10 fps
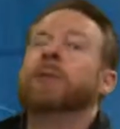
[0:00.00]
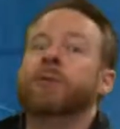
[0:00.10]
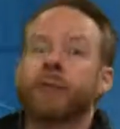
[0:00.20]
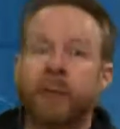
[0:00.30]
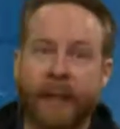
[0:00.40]

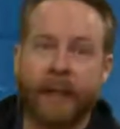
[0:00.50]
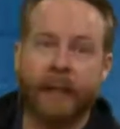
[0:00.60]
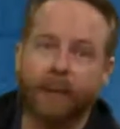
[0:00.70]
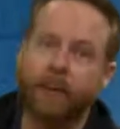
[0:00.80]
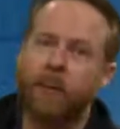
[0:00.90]
Great.
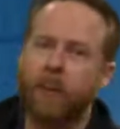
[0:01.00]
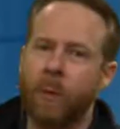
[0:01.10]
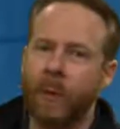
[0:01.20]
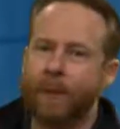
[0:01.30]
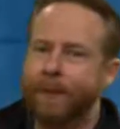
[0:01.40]

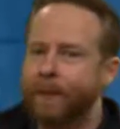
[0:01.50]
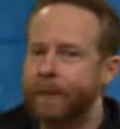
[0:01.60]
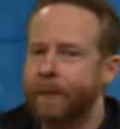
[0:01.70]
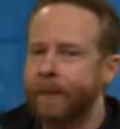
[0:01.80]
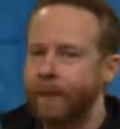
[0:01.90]
Well,
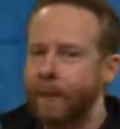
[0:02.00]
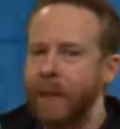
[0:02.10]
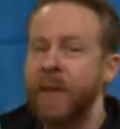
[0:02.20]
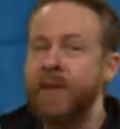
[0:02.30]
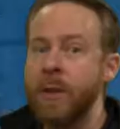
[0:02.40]

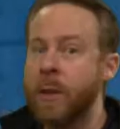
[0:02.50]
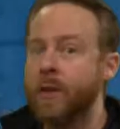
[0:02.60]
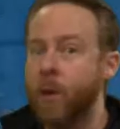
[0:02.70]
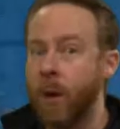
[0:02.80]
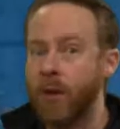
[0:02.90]
if you
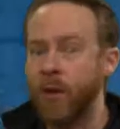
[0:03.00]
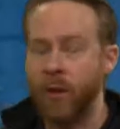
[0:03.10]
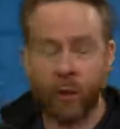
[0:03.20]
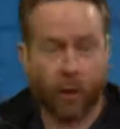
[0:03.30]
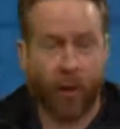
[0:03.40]
have
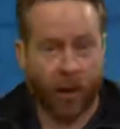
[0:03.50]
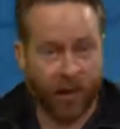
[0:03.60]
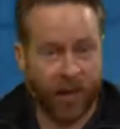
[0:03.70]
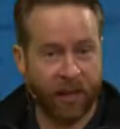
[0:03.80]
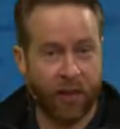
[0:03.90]
questions or
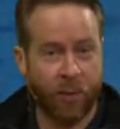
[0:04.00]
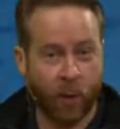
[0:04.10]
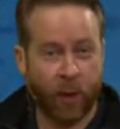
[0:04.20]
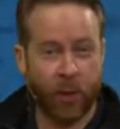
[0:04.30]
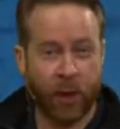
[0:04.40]
things you
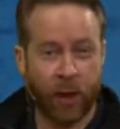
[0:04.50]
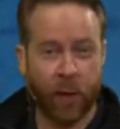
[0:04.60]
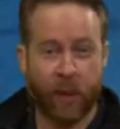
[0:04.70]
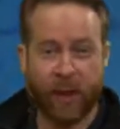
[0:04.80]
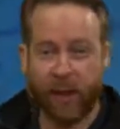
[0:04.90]
want to share
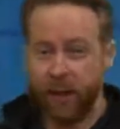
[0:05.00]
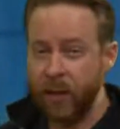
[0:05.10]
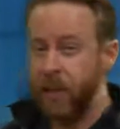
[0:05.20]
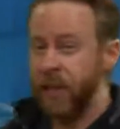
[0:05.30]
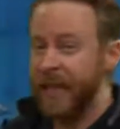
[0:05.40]
with us,
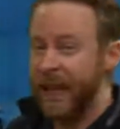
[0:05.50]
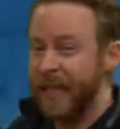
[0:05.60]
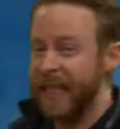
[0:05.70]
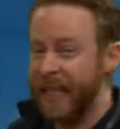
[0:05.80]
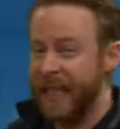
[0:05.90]
you can
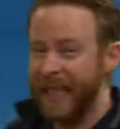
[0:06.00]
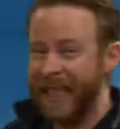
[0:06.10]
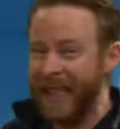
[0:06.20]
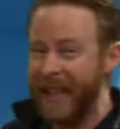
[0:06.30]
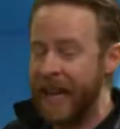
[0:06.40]
text us
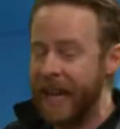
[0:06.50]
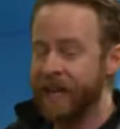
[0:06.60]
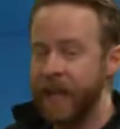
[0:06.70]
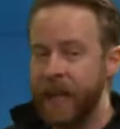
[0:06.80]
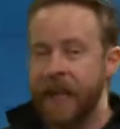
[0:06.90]

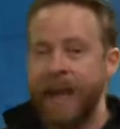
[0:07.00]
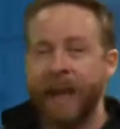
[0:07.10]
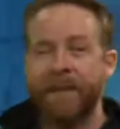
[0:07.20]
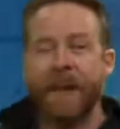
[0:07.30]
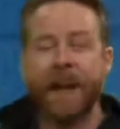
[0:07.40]
live
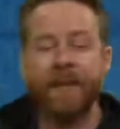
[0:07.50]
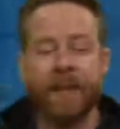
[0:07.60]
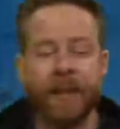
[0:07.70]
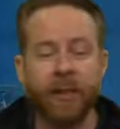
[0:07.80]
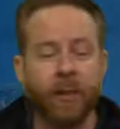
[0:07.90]
at
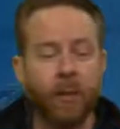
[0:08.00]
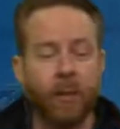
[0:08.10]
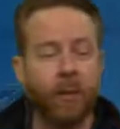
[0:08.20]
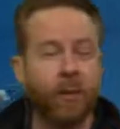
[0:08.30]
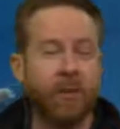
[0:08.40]
562
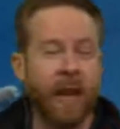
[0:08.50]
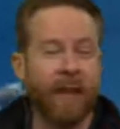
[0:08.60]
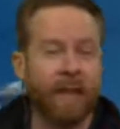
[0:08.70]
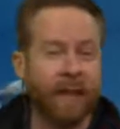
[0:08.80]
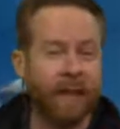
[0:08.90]

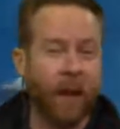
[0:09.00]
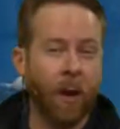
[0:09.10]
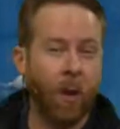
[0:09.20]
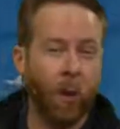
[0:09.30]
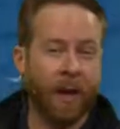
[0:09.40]
286
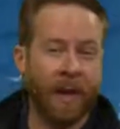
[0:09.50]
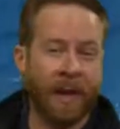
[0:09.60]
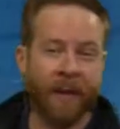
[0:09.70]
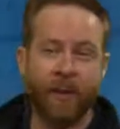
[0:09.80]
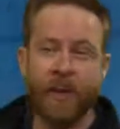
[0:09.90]

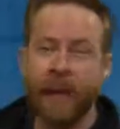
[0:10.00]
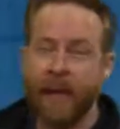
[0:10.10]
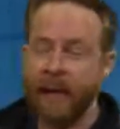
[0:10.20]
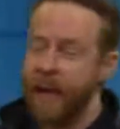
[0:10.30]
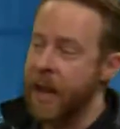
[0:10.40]

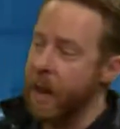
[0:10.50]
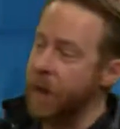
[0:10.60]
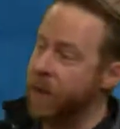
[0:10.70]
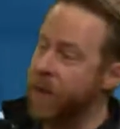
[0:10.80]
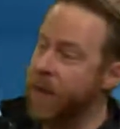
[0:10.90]
1838. And
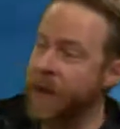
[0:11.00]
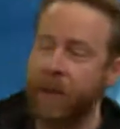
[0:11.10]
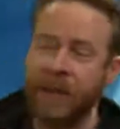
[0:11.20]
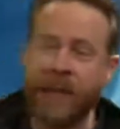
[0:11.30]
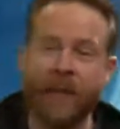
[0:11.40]
my friend
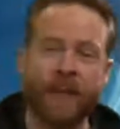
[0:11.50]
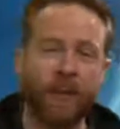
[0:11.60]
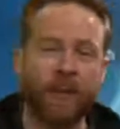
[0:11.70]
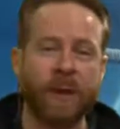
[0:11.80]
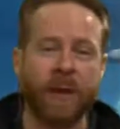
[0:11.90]
Emily is
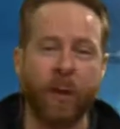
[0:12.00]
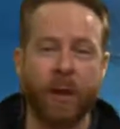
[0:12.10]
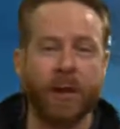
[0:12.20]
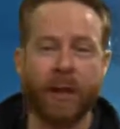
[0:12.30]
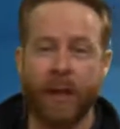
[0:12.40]
over at the
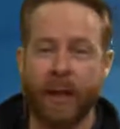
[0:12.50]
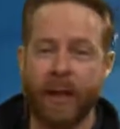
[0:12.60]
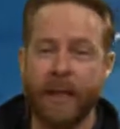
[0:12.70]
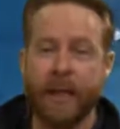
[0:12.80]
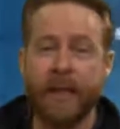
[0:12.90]
question
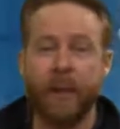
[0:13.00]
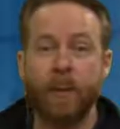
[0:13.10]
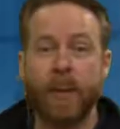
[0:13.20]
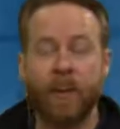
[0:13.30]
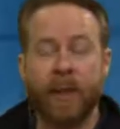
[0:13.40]
line. They'll
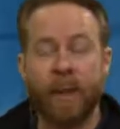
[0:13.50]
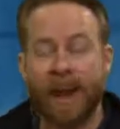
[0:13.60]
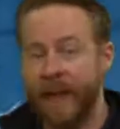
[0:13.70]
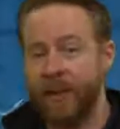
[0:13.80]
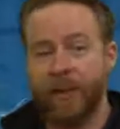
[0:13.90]
be able to help
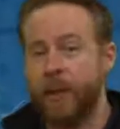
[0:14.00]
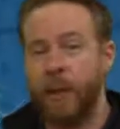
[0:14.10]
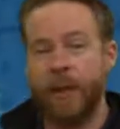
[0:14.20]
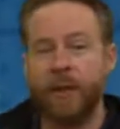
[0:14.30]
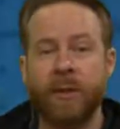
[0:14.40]
answer your
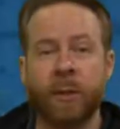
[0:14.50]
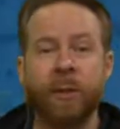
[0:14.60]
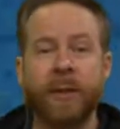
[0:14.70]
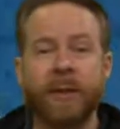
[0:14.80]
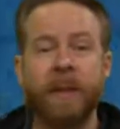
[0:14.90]
questions or
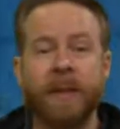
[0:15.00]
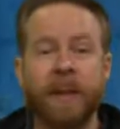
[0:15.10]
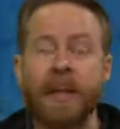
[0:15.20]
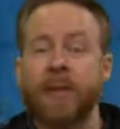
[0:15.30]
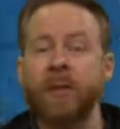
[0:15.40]
put some of them
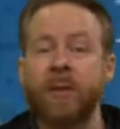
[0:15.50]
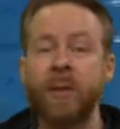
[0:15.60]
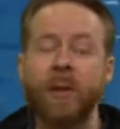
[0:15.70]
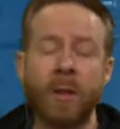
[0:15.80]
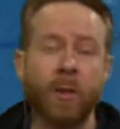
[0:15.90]
into the
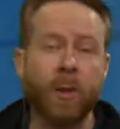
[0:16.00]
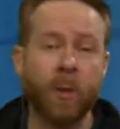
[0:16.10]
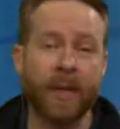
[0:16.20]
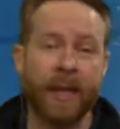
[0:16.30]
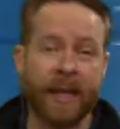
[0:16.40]
studio so
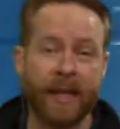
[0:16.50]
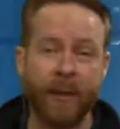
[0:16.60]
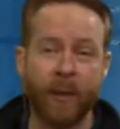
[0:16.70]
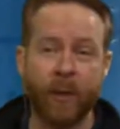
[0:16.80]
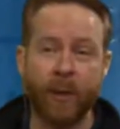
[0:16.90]
we can answer
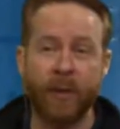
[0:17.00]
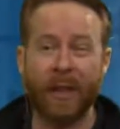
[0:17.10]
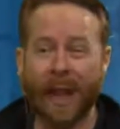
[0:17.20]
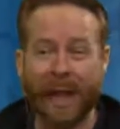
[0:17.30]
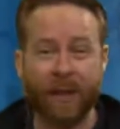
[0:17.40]
them for you
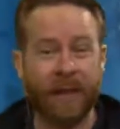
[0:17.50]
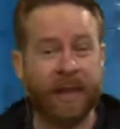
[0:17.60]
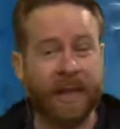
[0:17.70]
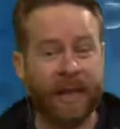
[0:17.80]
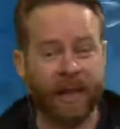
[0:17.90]
live on
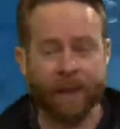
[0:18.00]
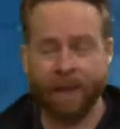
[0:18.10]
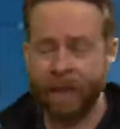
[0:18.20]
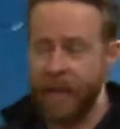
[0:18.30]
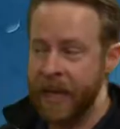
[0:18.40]
the air.
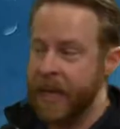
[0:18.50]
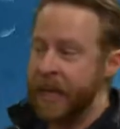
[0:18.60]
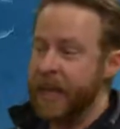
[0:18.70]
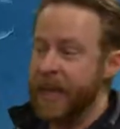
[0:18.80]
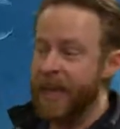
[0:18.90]

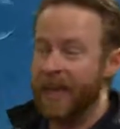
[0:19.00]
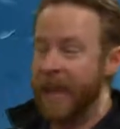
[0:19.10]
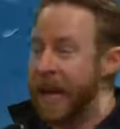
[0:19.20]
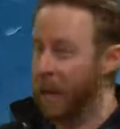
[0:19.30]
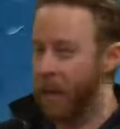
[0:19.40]
If you're
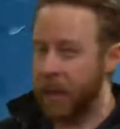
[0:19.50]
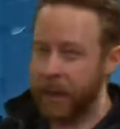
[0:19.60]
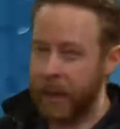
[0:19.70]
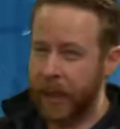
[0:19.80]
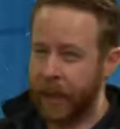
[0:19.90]
not
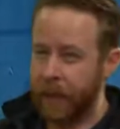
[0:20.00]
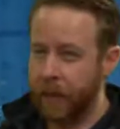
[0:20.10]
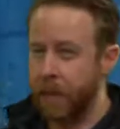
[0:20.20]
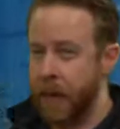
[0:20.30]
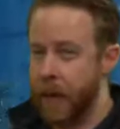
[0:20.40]
watching live
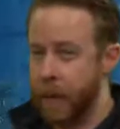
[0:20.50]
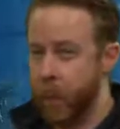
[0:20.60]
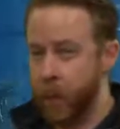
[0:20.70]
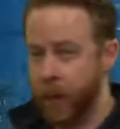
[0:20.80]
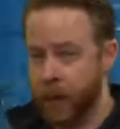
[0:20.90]
on Monday
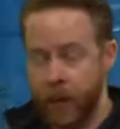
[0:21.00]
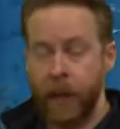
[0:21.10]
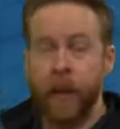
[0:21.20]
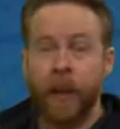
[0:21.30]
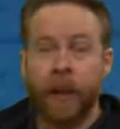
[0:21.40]
morning,
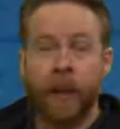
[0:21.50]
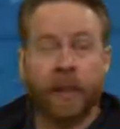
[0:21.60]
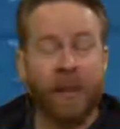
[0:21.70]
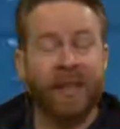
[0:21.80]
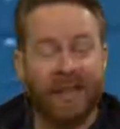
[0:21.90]

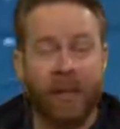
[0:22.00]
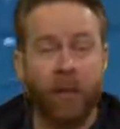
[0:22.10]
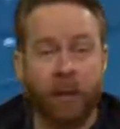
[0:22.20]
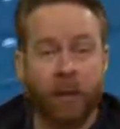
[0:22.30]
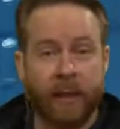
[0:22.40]
you can
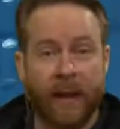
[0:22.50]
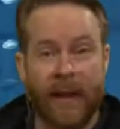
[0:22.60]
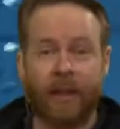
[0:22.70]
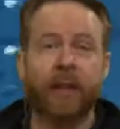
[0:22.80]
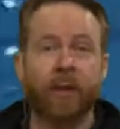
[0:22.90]
still
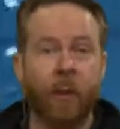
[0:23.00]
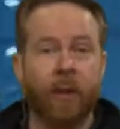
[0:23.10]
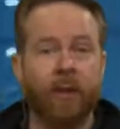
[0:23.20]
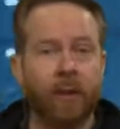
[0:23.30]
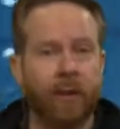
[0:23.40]
ask us
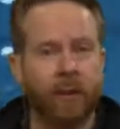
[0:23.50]
questions.